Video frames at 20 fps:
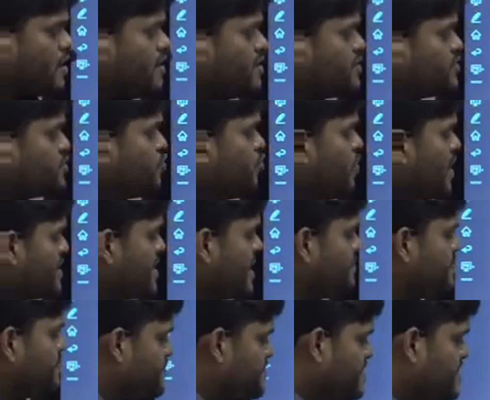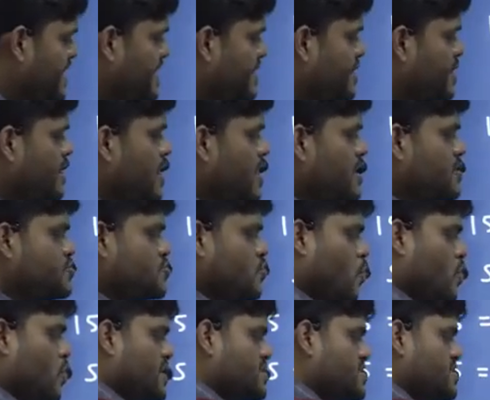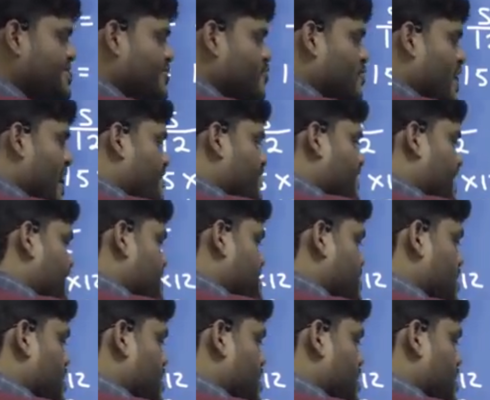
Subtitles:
215. So what is new average?